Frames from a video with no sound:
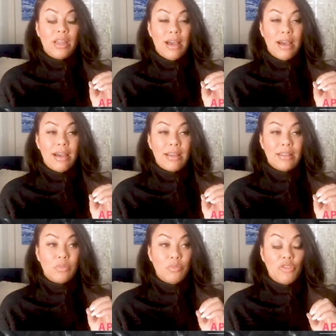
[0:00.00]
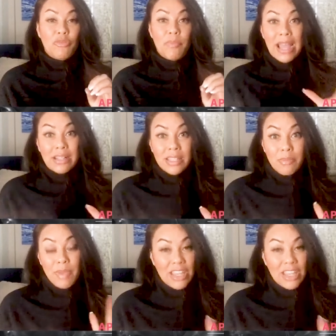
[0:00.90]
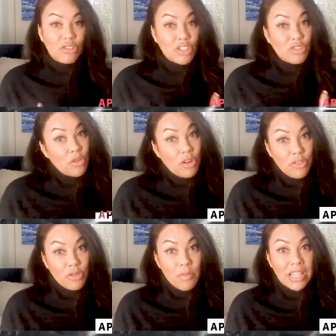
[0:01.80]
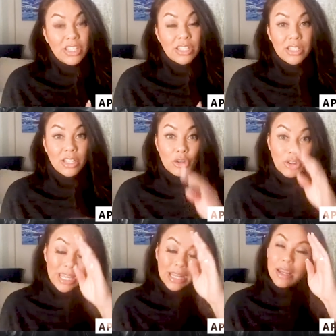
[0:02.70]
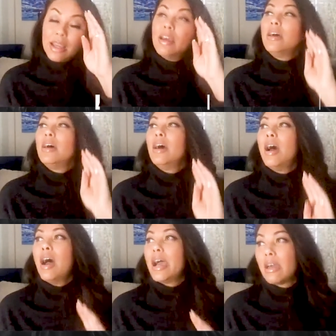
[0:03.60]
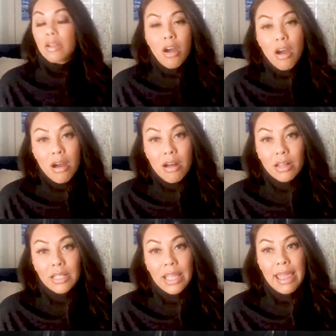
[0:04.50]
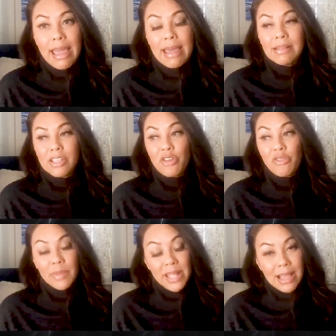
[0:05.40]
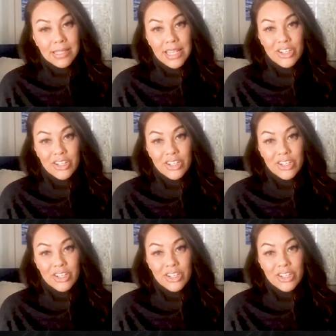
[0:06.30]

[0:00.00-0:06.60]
uh, to move back to the Bay, you know, just for a few months and to learn it, I got a call and you know from a casting